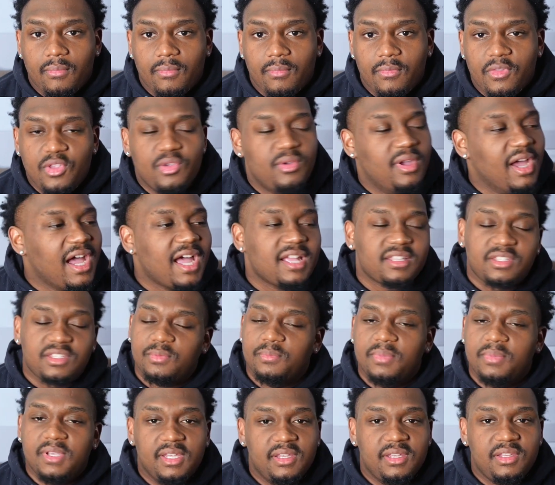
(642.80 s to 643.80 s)
You got
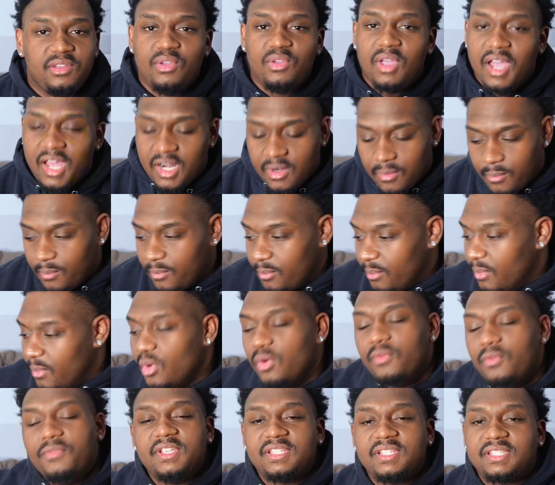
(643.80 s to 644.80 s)
to be. You got to
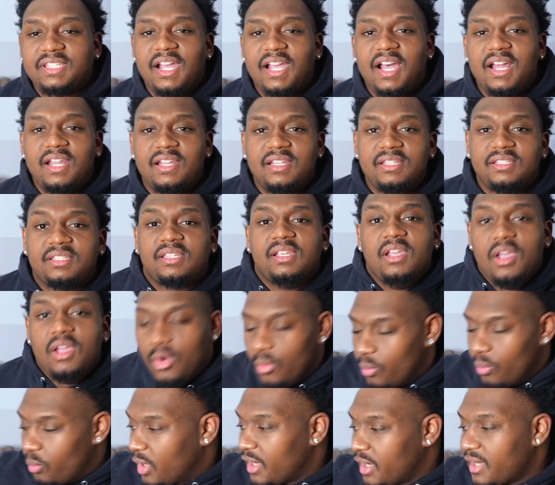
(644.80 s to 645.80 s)
move in silence,
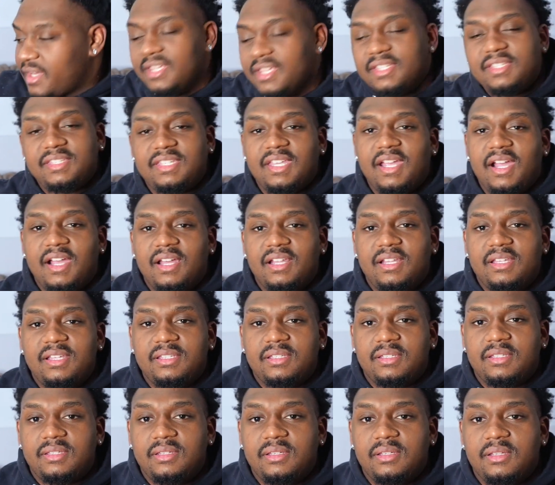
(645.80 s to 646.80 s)
work in
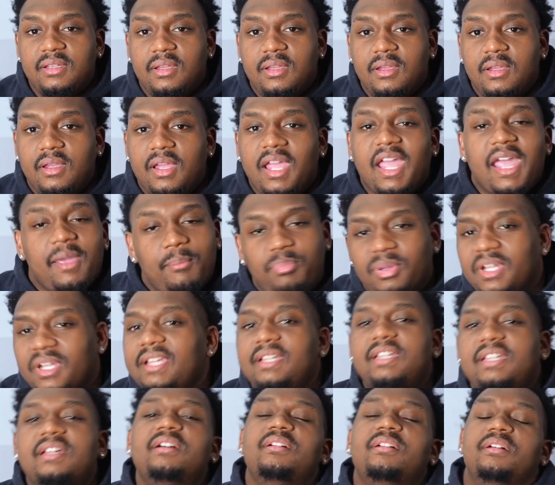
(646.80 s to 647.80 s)
silence, and
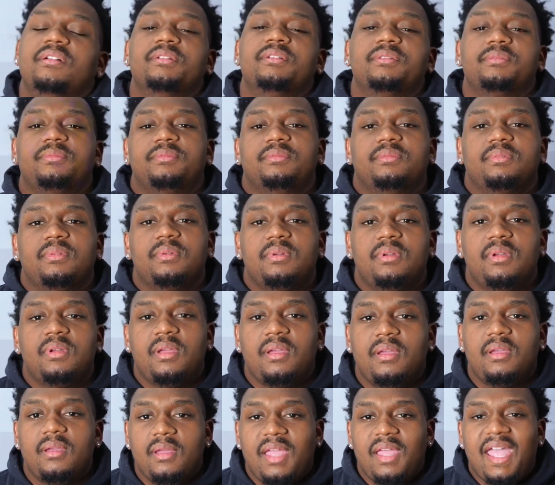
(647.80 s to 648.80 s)
play dumb.
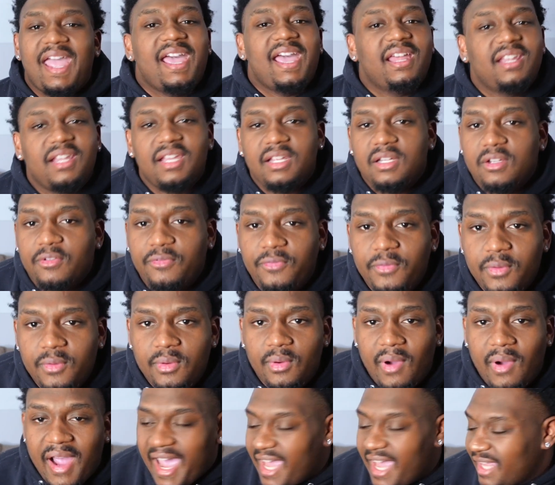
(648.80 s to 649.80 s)
Act like the
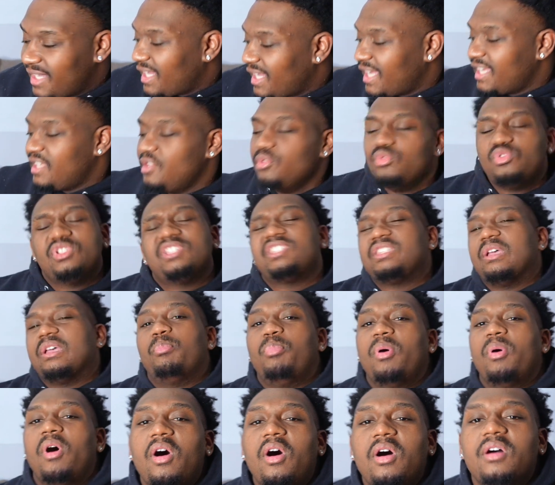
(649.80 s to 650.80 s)
fool. Act like you just a
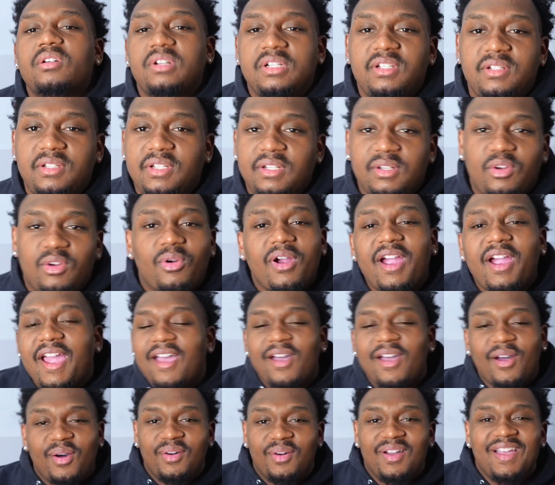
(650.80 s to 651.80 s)
part of the
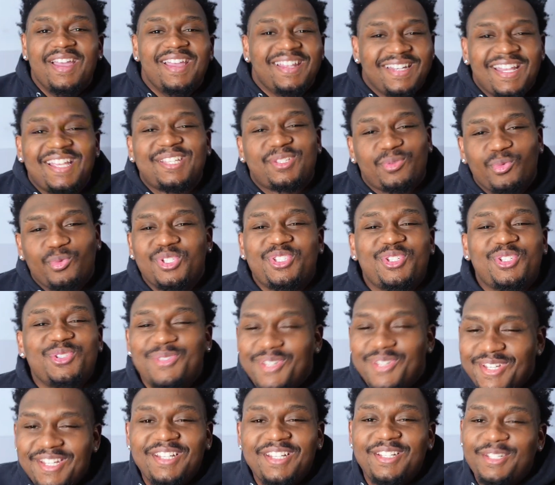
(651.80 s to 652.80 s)
crowd. That's what you
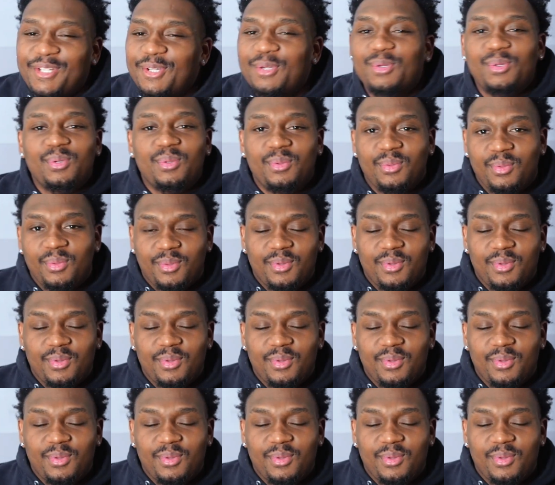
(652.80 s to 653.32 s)
need to do.